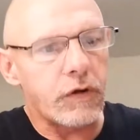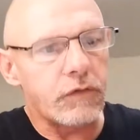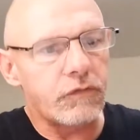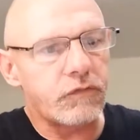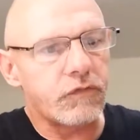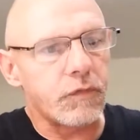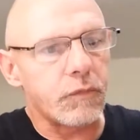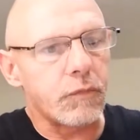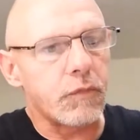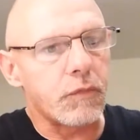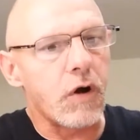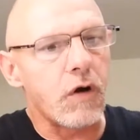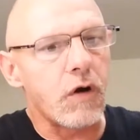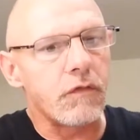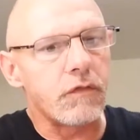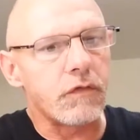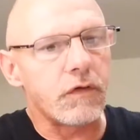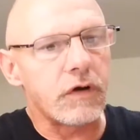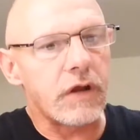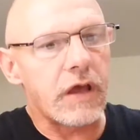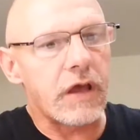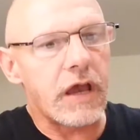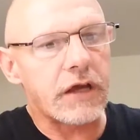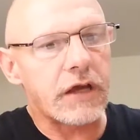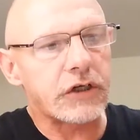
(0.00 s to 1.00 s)
from covert
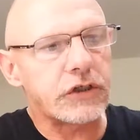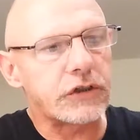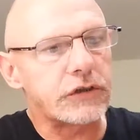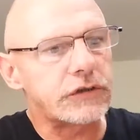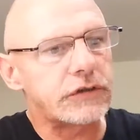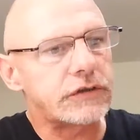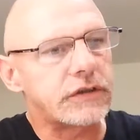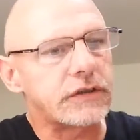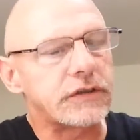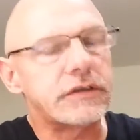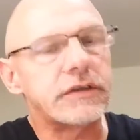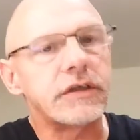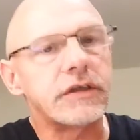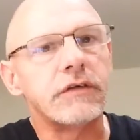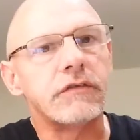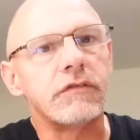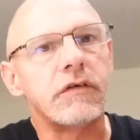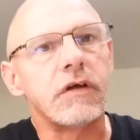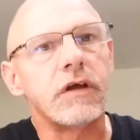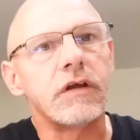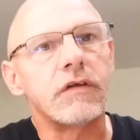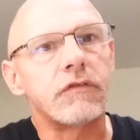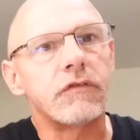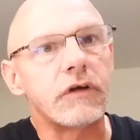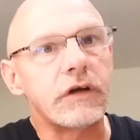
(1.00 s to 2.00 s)
actions to civil
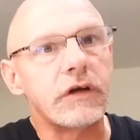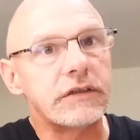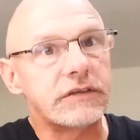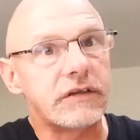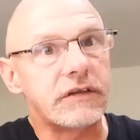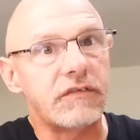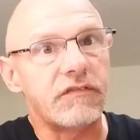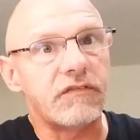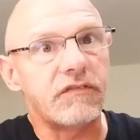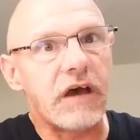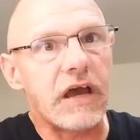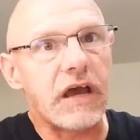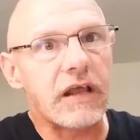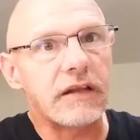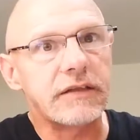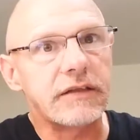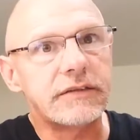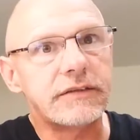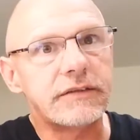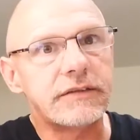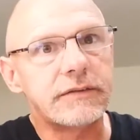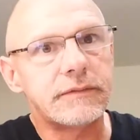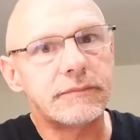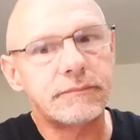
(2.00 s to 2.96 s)
unrest and violence.